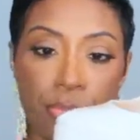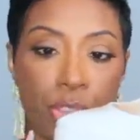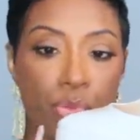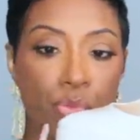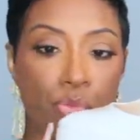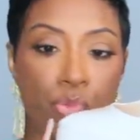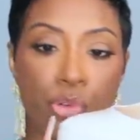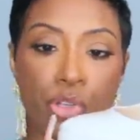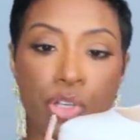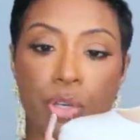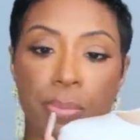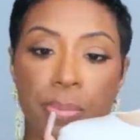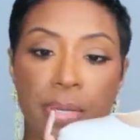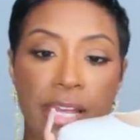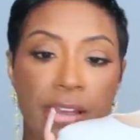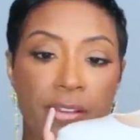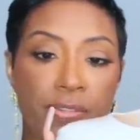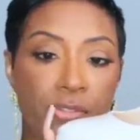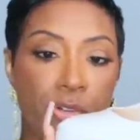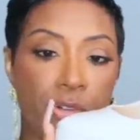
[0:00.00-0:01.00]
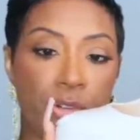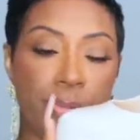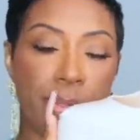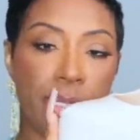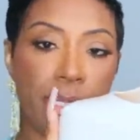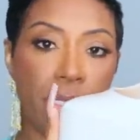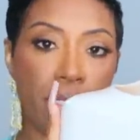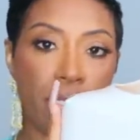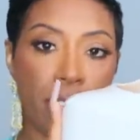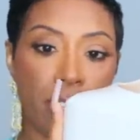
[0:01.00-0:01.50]
it's real
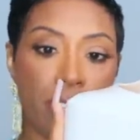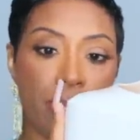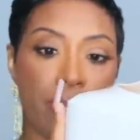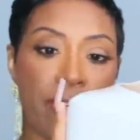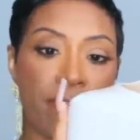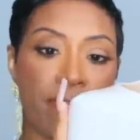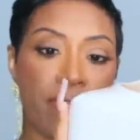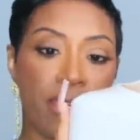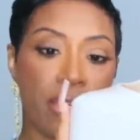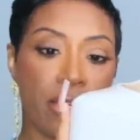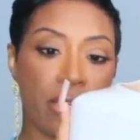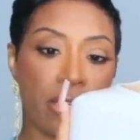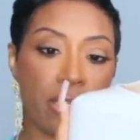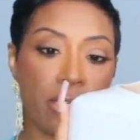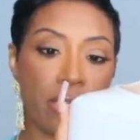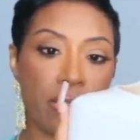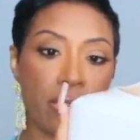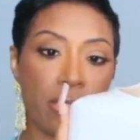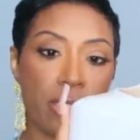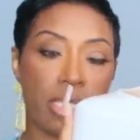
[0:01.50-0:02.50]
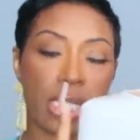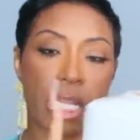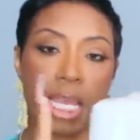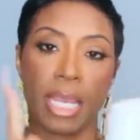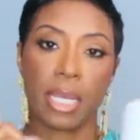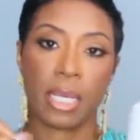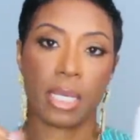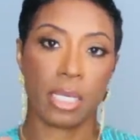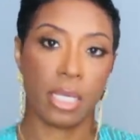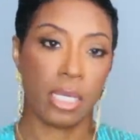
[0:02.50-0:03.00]
platforming. This is my finger. It's
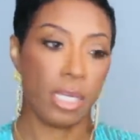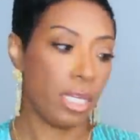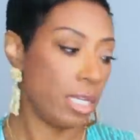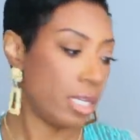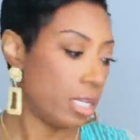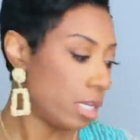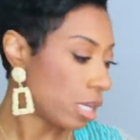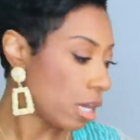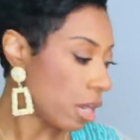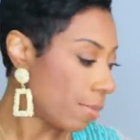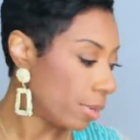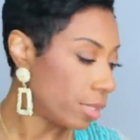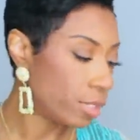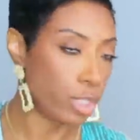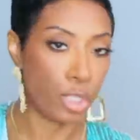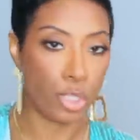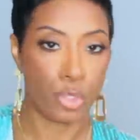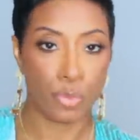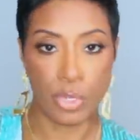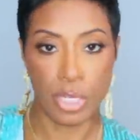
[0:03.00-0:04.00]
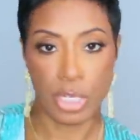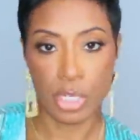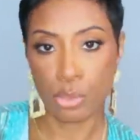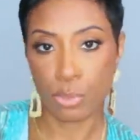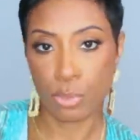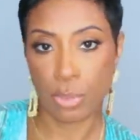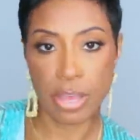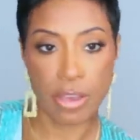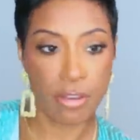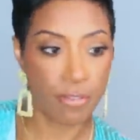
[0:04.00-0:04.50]
like almost a
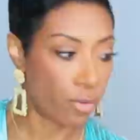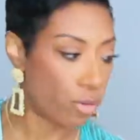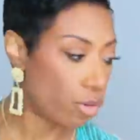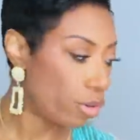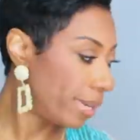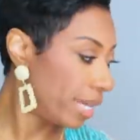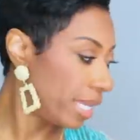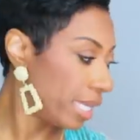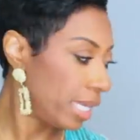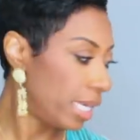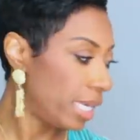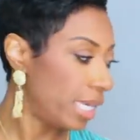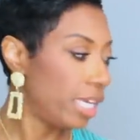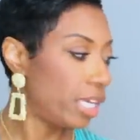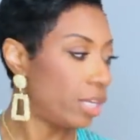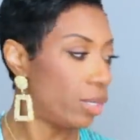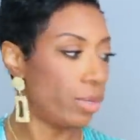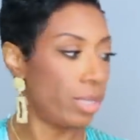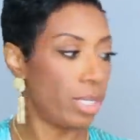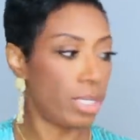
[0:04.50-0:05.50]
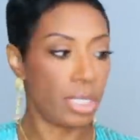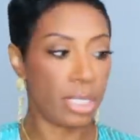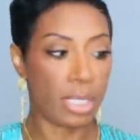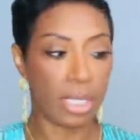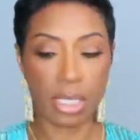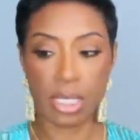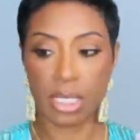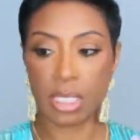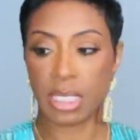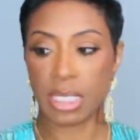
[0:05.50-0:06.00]
3-inch platform. And the heel is
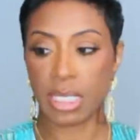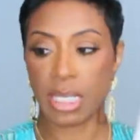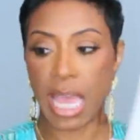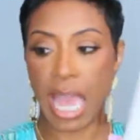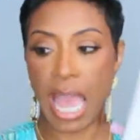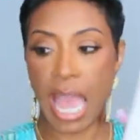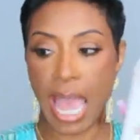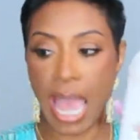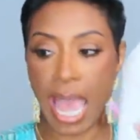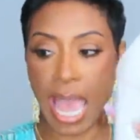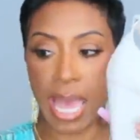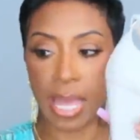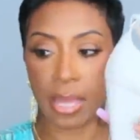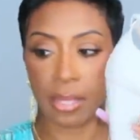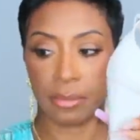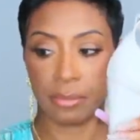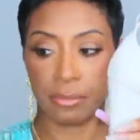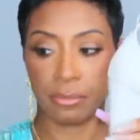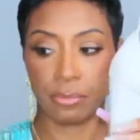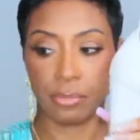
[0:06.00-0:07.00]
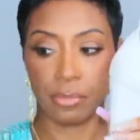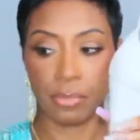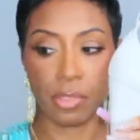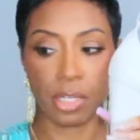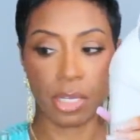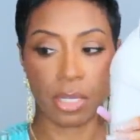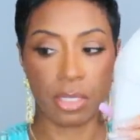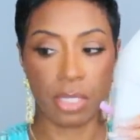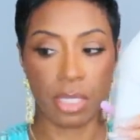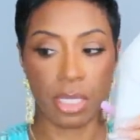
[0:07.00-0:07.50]
sky high.
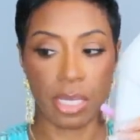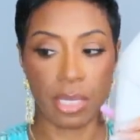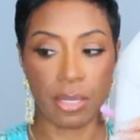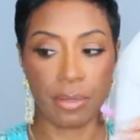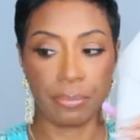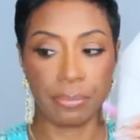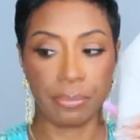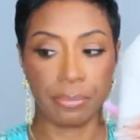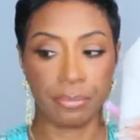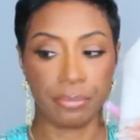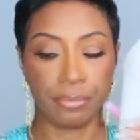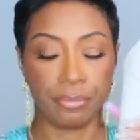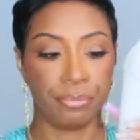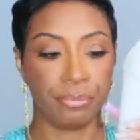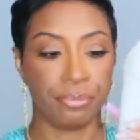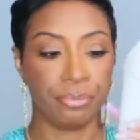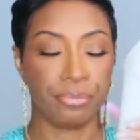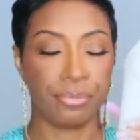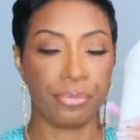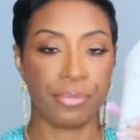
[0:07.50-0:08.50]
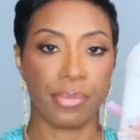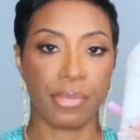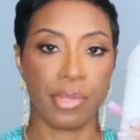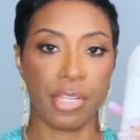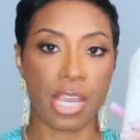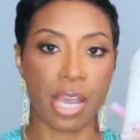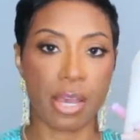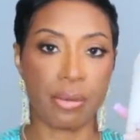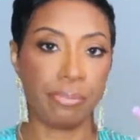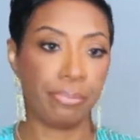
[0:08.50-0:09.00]
Y'all see that?
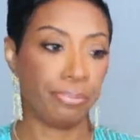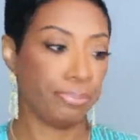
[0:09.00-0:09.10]
Yeah.